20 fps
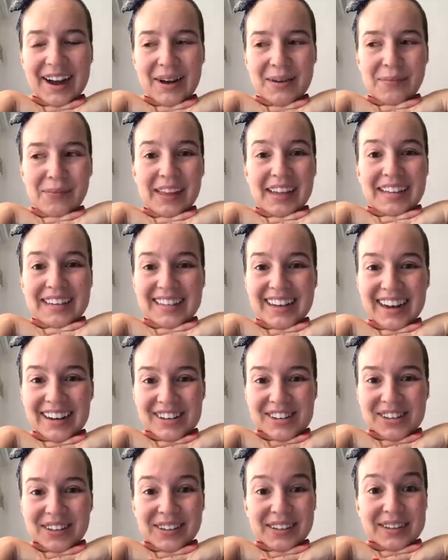
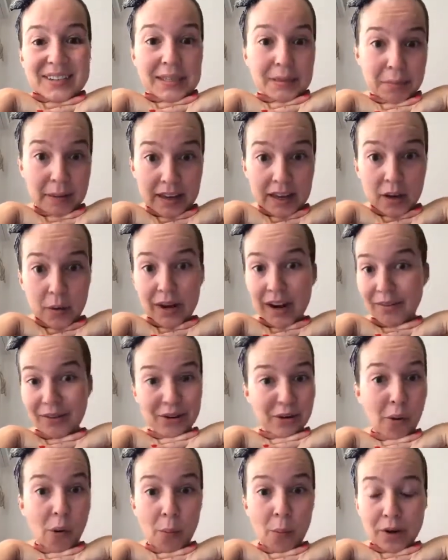intentionally speak whenever
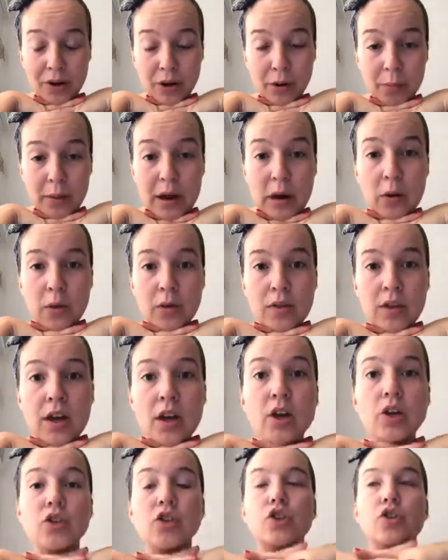you open your mouth,
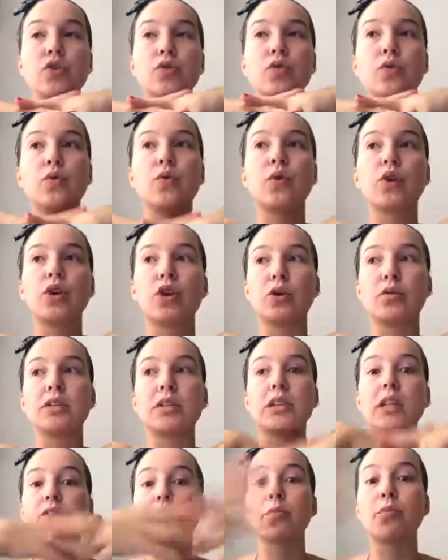to
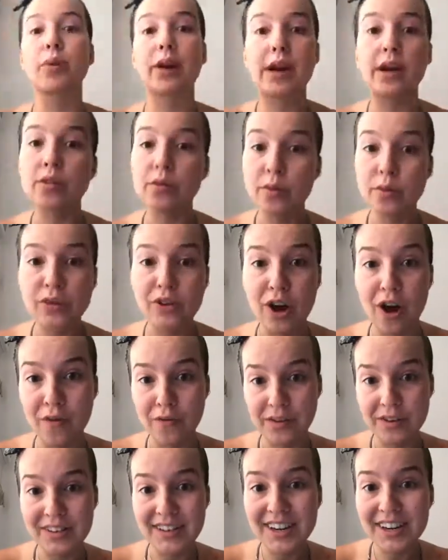deliver breakthroughs
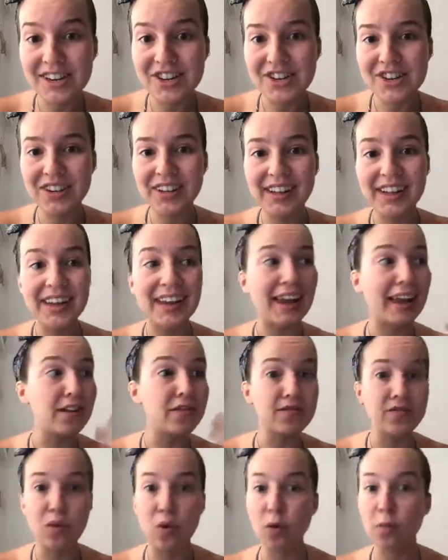conversationally,
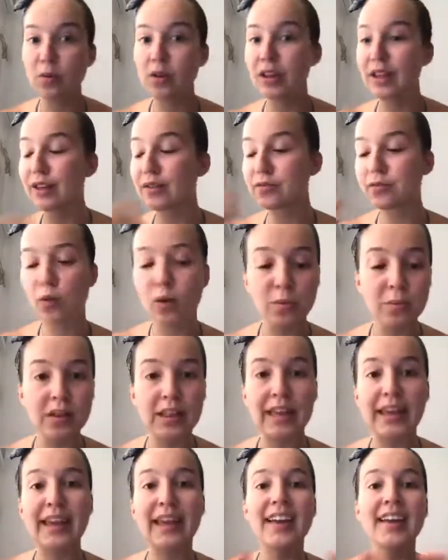informally,
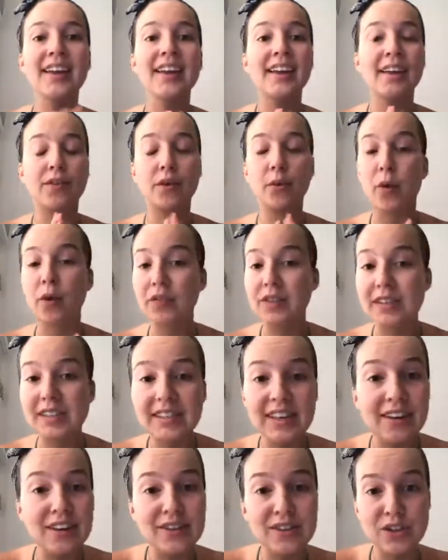formally, if you want the
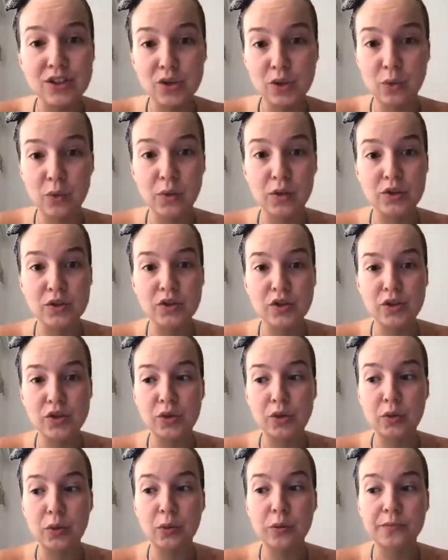skills, the tools
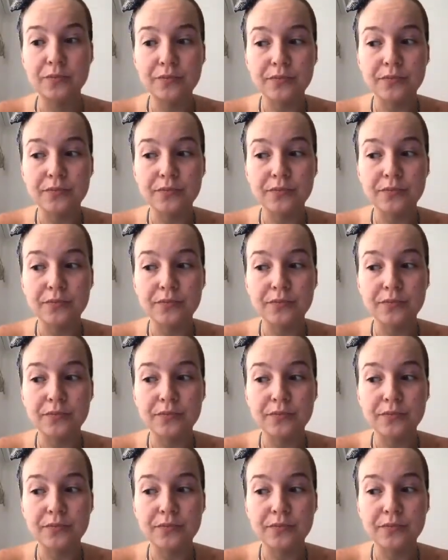to